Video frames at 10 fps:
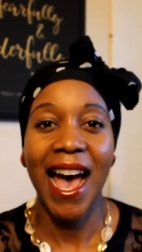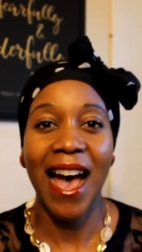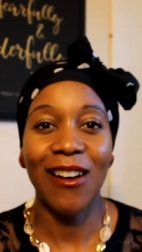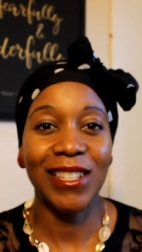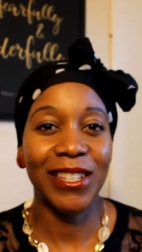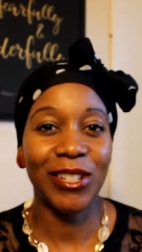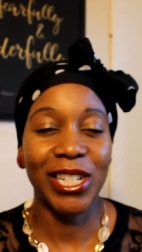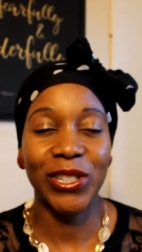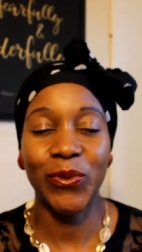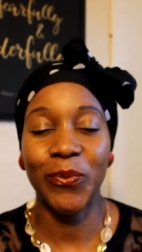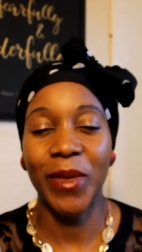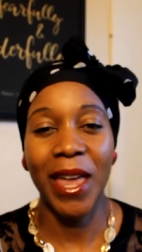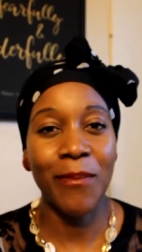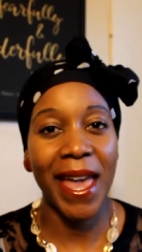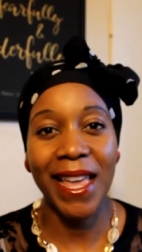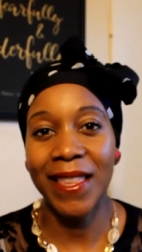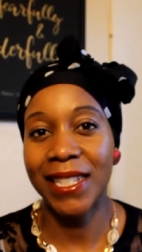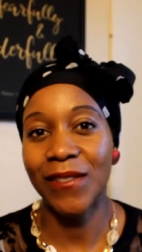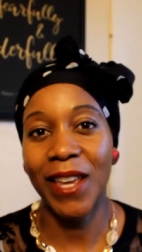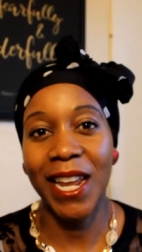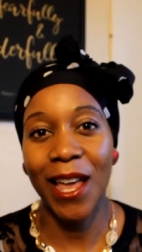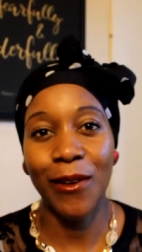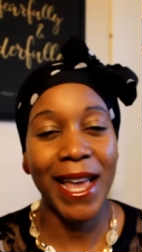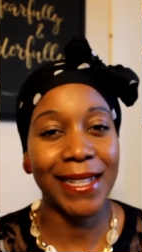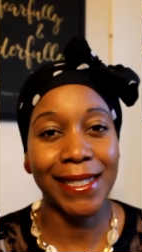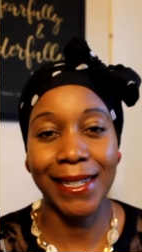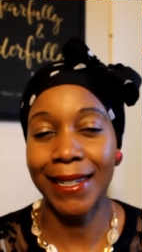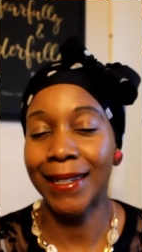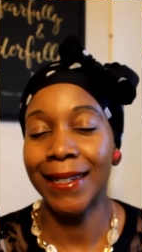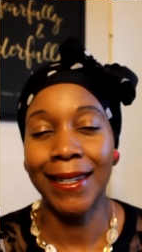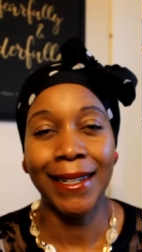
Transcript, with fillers: I also just am making this video as a